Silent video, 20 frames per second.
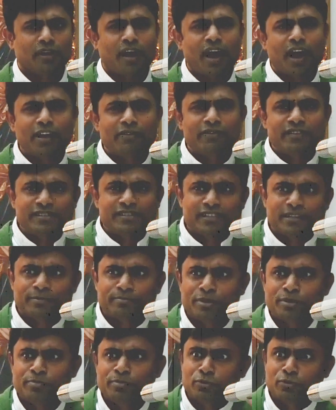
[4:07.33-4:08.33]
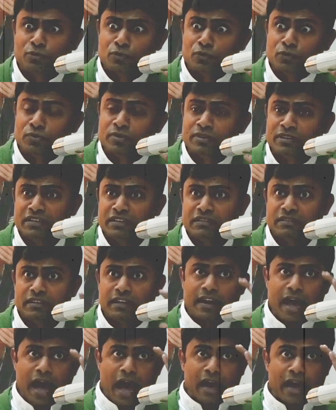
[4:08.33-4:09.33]
Always the people, those who think
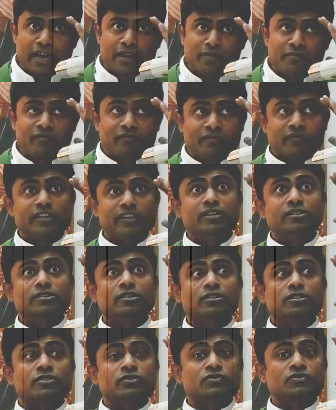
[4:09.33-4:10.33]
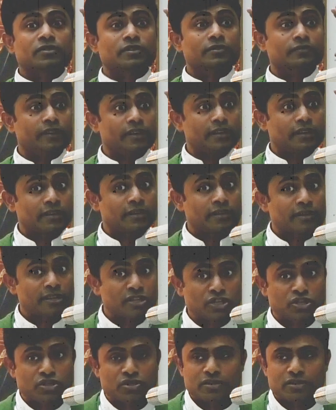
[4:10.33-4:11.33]
that I am intellectually very
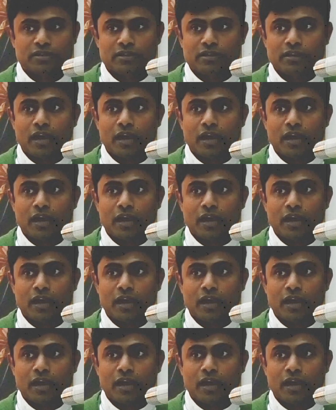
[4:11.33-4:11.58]
rich,